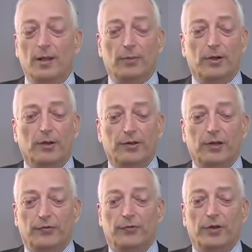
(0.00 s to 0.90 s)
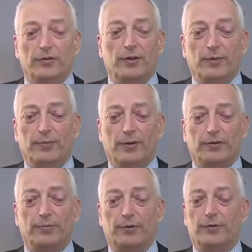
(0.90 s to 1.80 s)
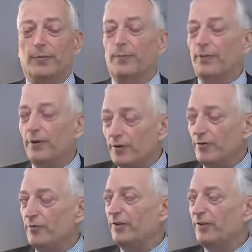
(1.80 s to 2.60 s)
because it's virtually impossible to prove